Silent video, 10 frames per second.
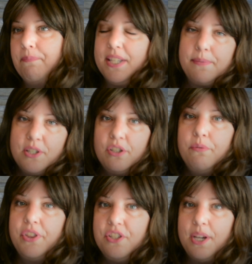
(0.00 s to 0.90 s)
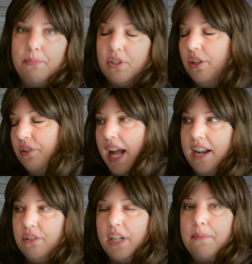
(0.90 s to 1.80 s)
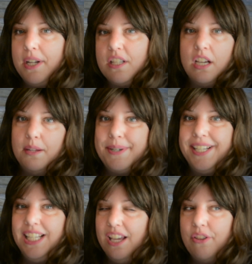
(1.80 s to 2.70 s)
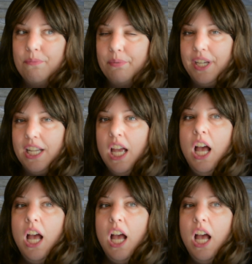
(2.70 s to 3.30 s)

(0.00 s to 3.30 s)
especially with the double coat, I'm not talking about any other breed.